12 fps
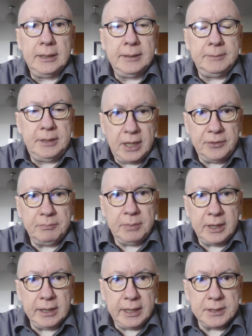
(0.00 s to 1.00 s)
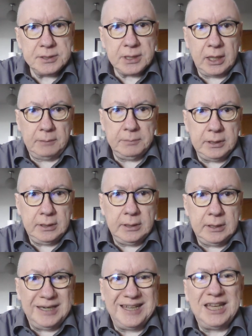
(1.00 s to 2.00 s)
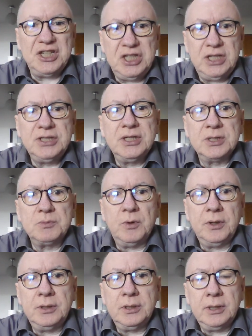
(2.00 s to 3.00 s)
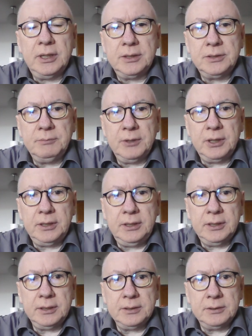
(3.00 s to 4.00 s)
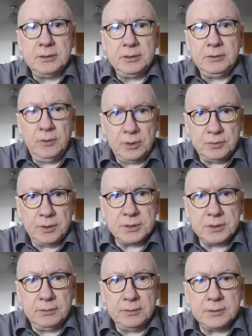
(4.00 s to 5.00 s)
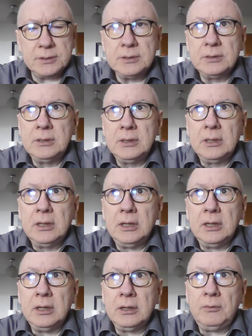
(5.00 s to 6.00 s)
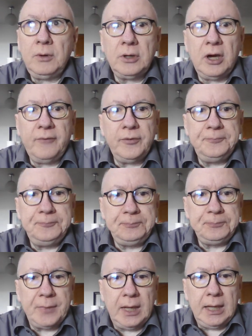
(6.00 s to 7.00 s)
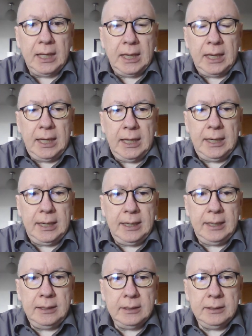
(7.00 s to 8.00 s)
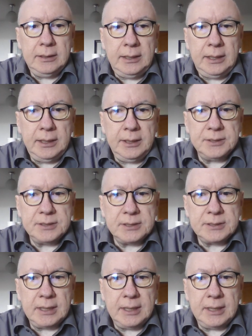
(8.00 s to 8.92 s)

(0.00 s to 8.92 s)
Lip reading: Death by Landscape. And I teach this one to my grade 12 students quite often. And it is